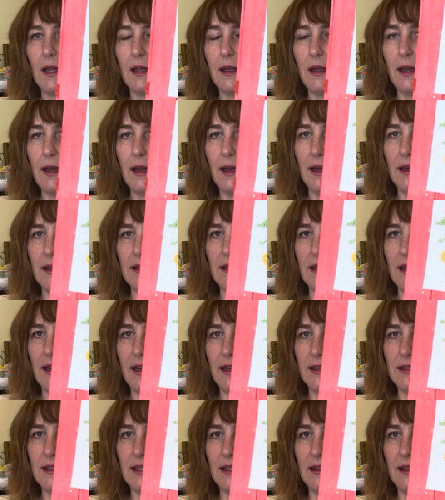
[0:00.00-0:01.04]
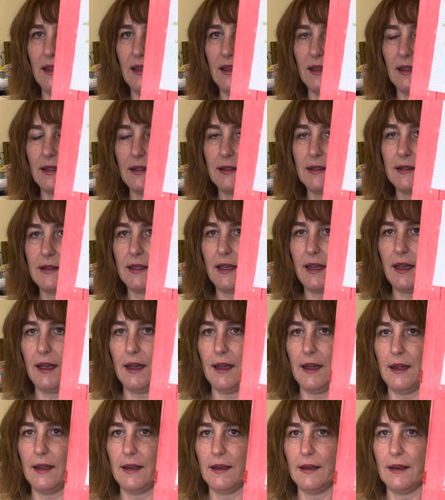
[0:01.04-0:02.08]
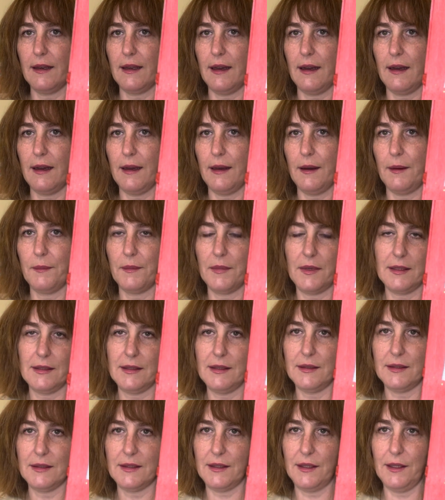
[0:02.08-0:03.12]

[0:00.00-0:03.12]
And I did this. And because it's,